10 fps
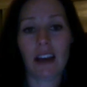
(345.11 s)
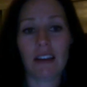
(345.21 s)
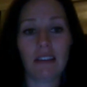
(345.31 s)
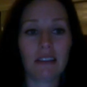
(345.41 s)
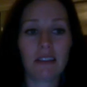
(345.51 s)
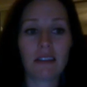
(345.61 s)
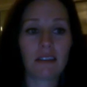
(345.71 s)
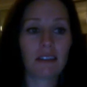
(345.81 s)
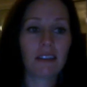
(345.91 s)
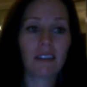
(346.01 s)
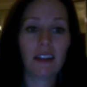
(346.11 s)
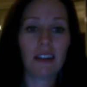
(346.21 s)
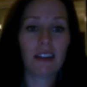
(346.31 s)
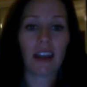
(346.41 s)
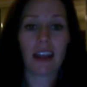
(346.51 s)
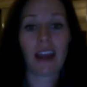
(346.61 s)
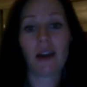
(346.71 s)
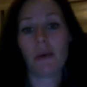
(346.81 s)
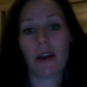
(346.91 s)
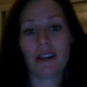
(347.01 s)
and they
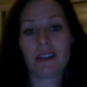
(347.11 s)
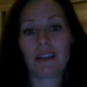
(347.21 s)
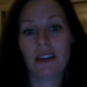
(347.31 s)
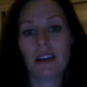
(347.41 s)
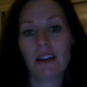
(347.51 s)
can't wait.